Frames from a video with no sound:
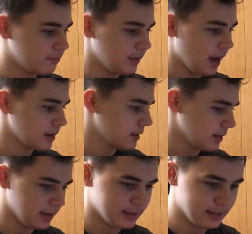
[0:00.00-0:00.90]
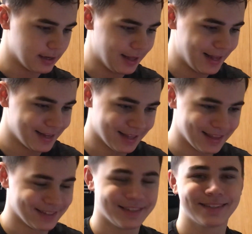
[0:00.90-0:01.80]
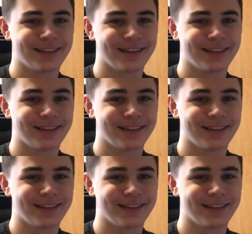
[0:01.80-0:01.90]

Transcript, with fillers: not a good idea. This is